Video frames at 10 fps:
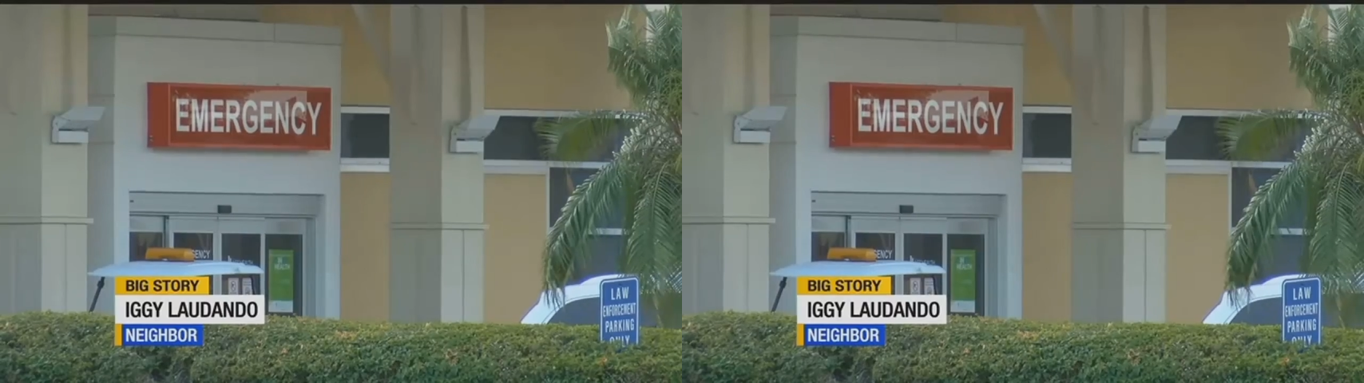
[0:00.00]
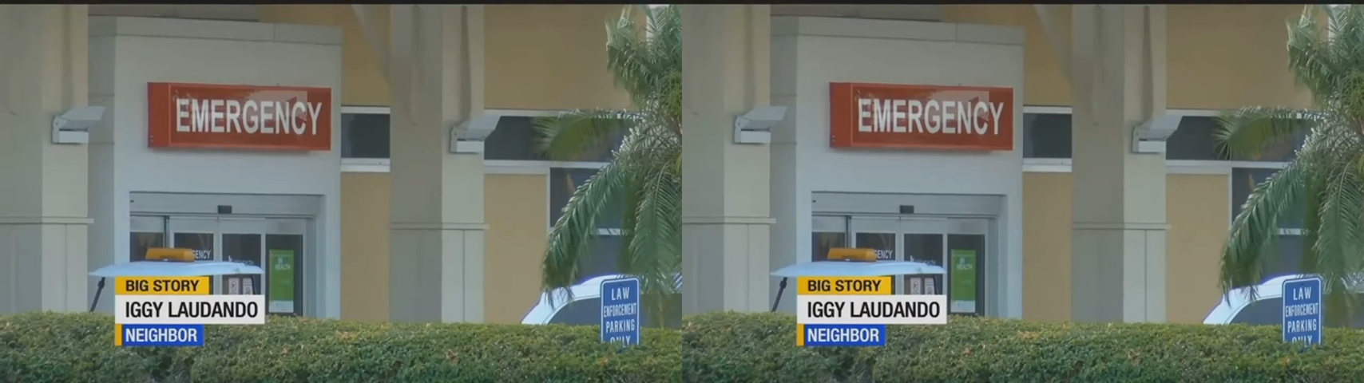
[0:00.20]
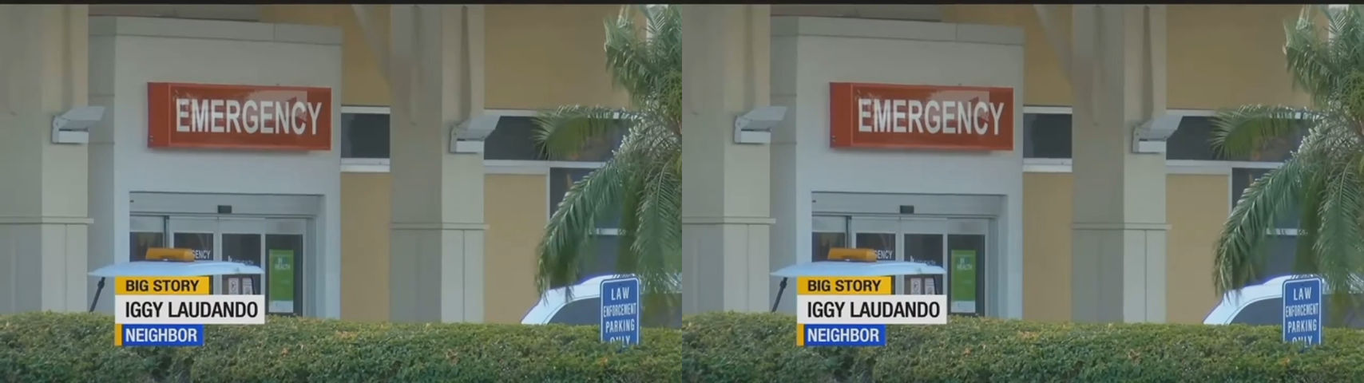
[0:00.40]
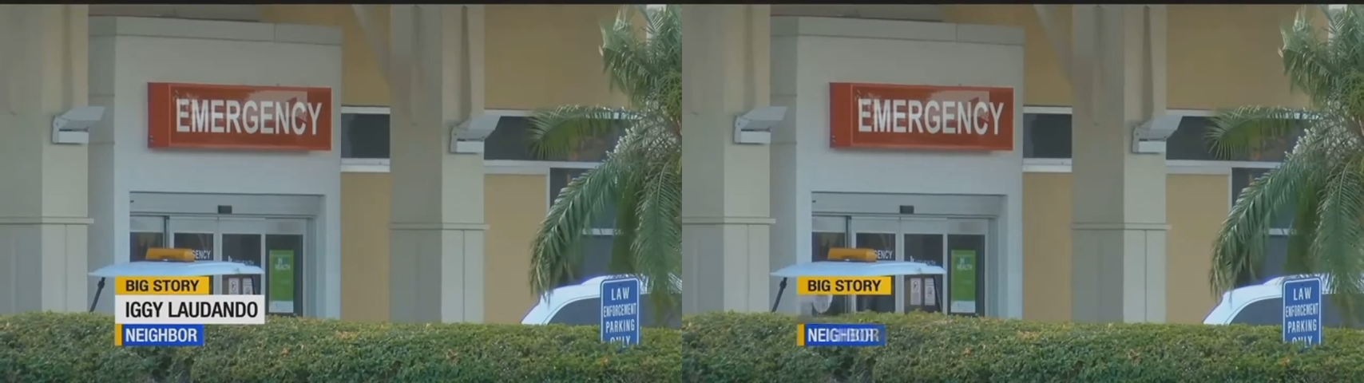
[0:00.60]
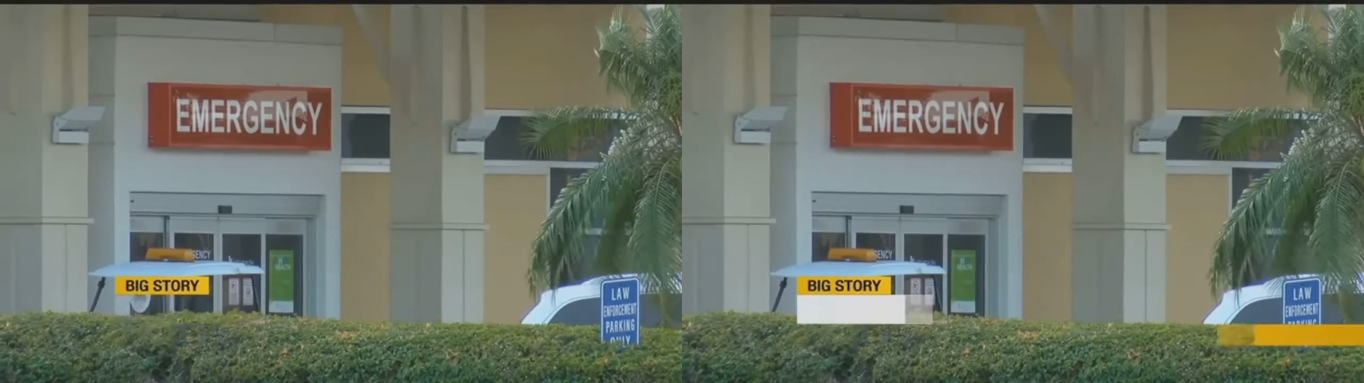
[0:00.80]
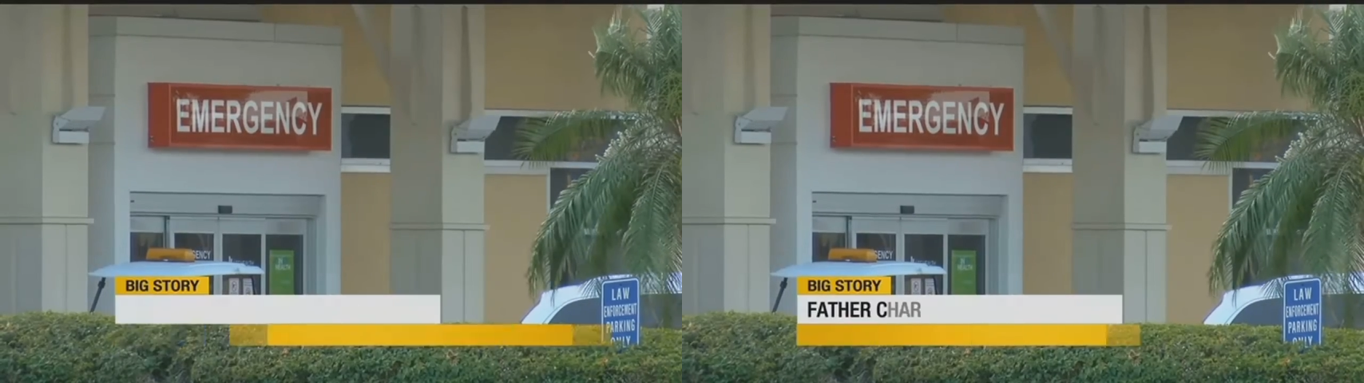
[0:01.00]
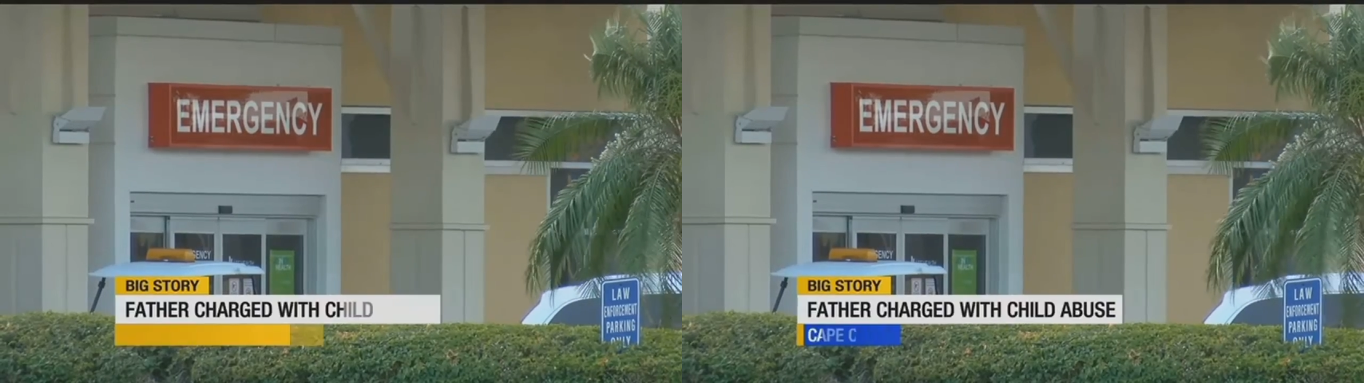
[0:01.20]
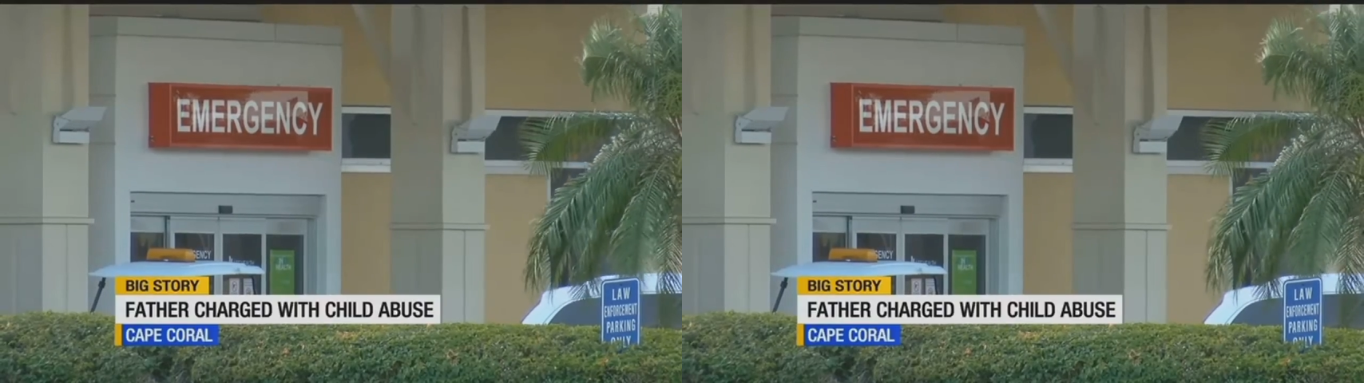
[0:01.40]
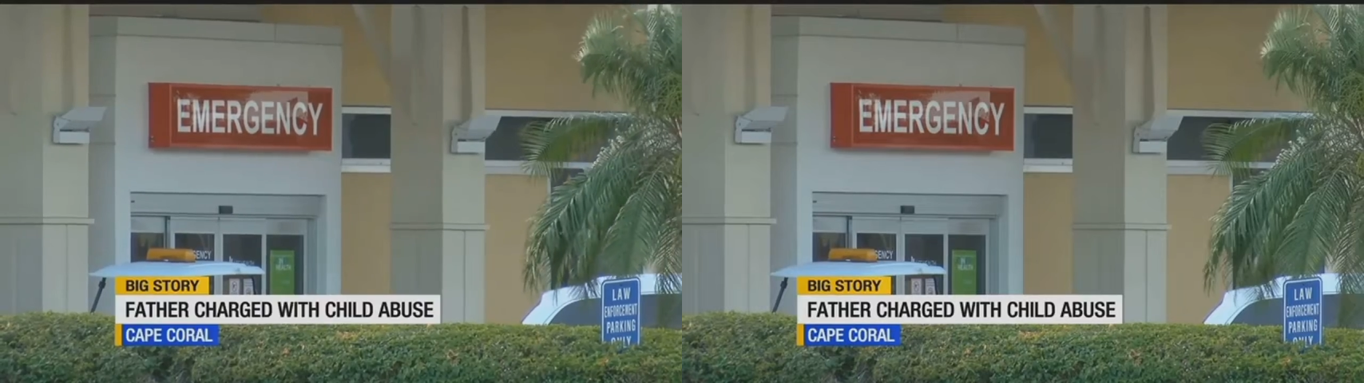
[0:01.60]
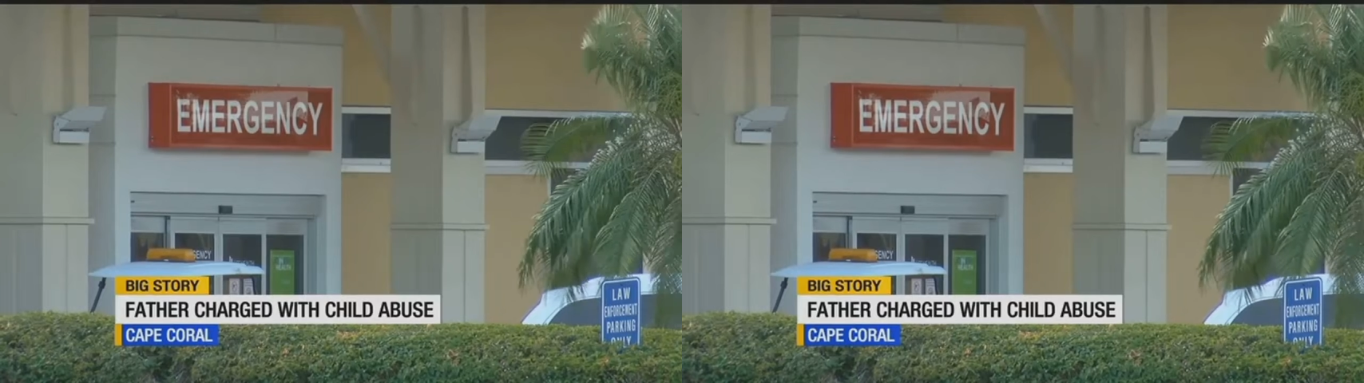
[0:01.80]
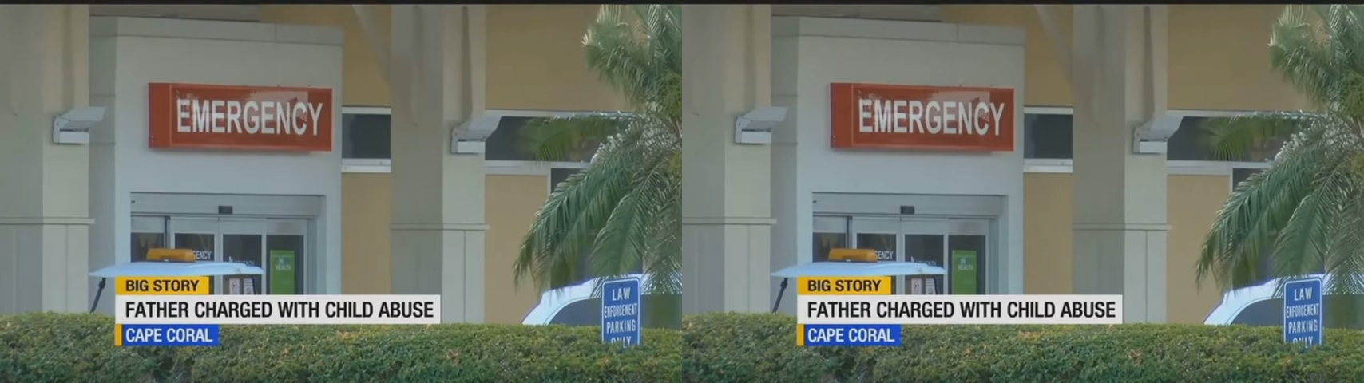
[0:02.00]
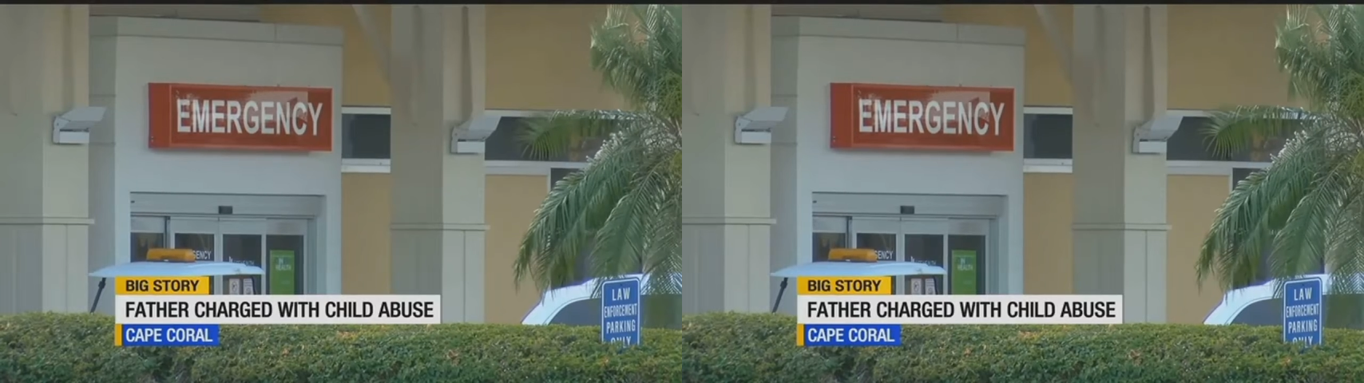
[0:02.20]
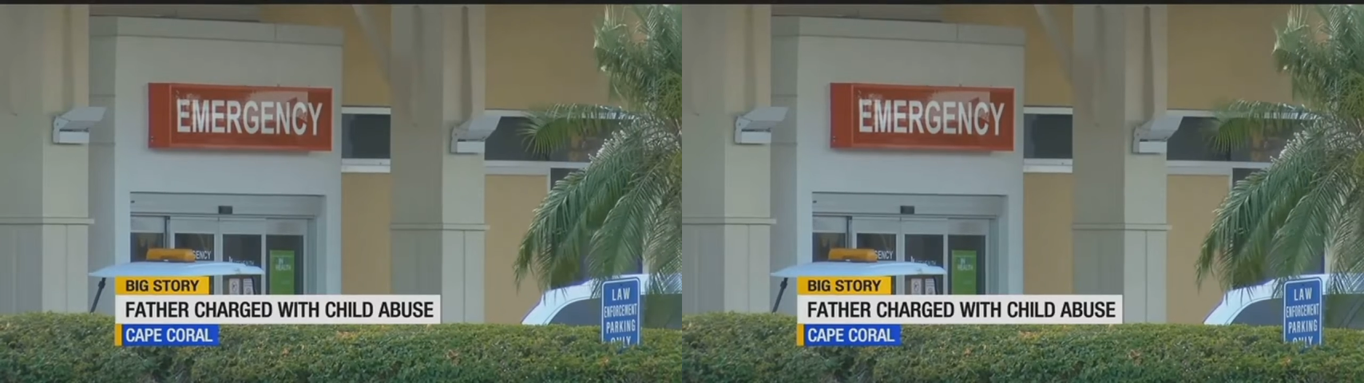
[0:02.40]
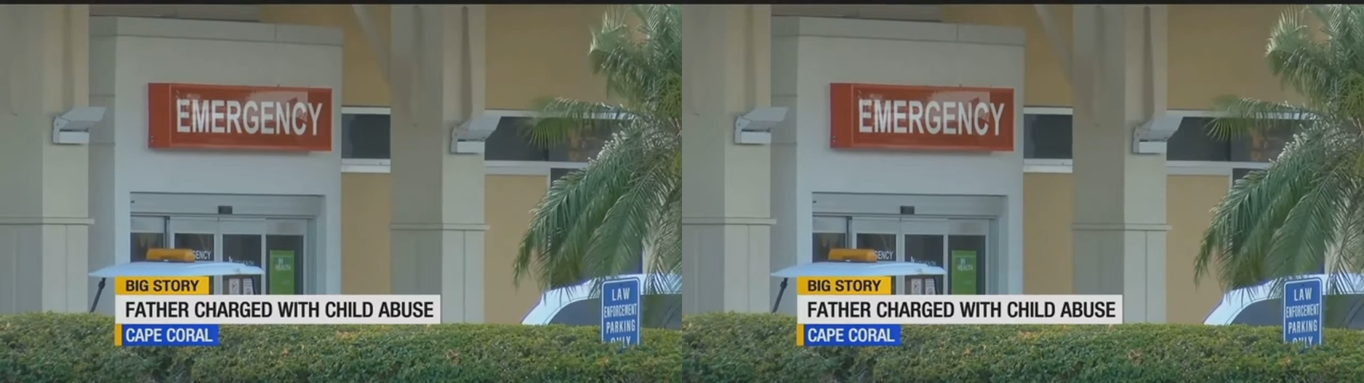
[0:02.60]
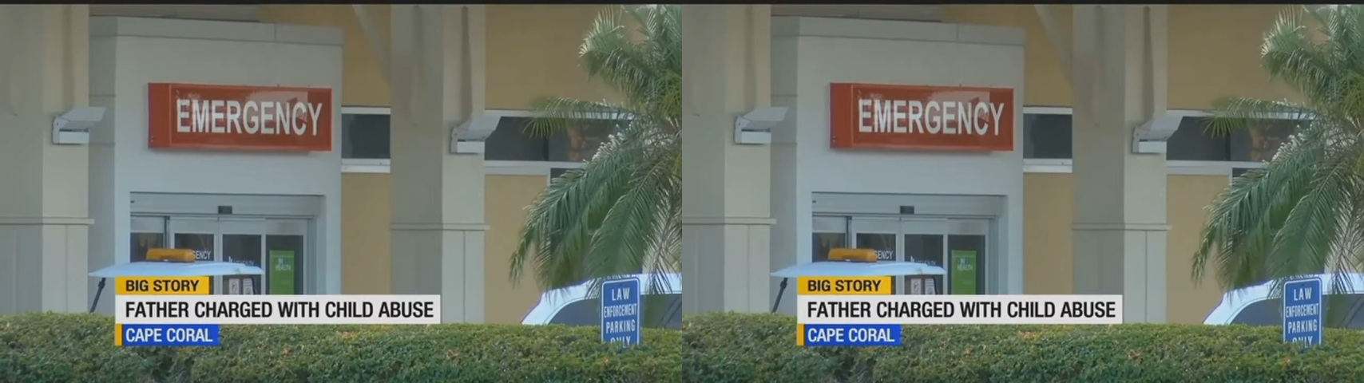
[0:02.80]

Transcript: No face is visible, so there are no lips to read.